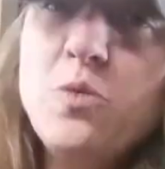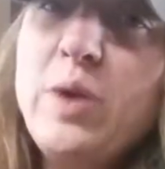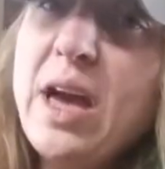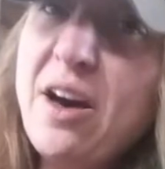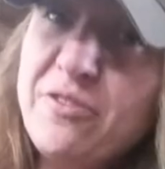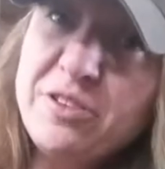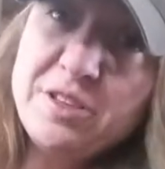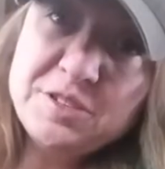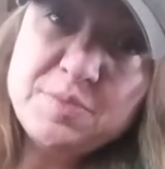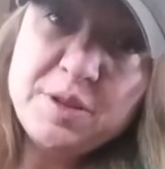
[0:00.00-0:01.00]
We offer
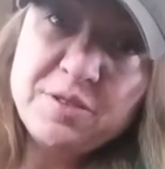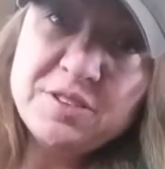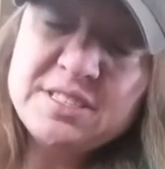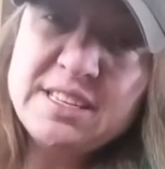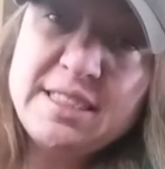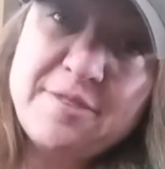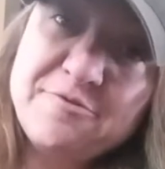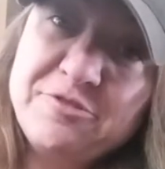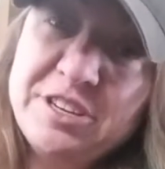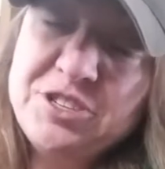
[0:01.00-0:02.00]
those minerals to
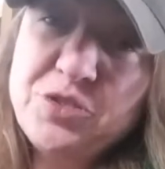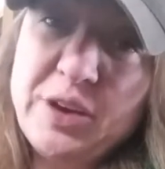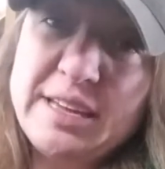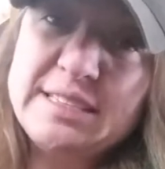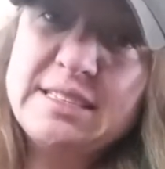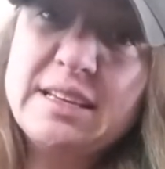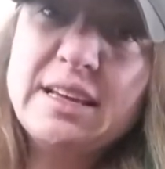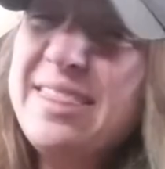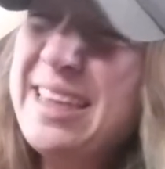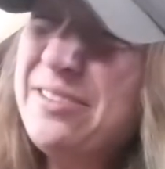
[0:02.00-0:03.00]
them free choice,
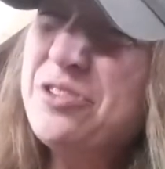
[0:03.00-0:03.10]
and they